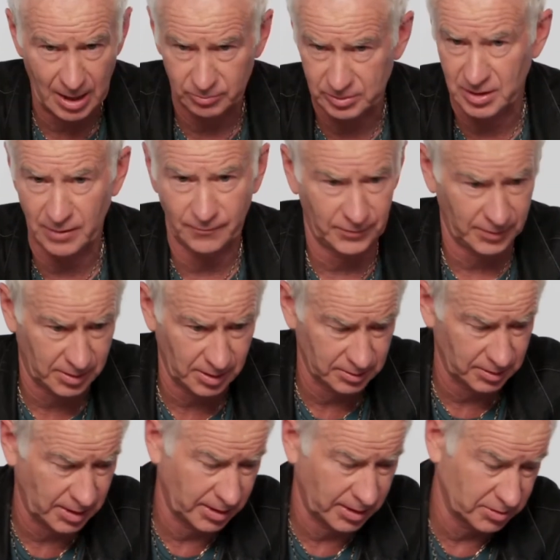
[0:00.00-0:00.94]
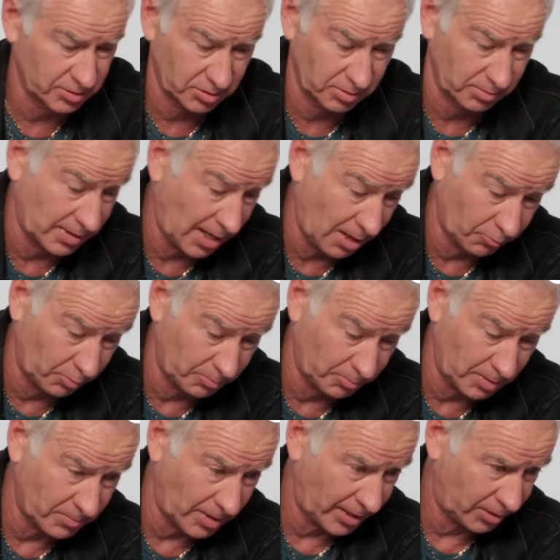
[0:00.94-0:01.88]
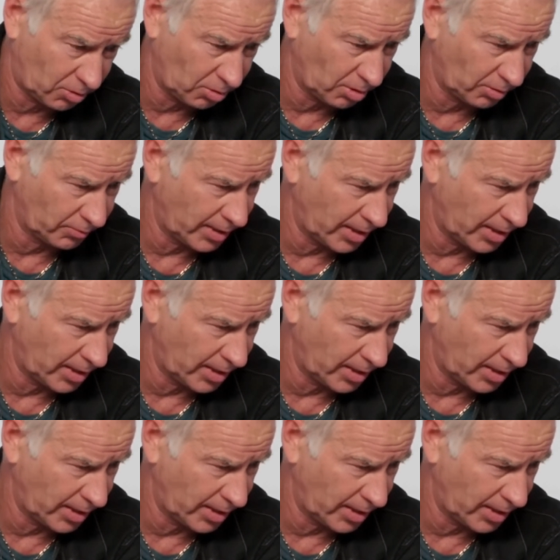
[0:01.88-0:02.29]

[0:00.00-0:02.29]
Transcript: how difficult it is. So that would be my call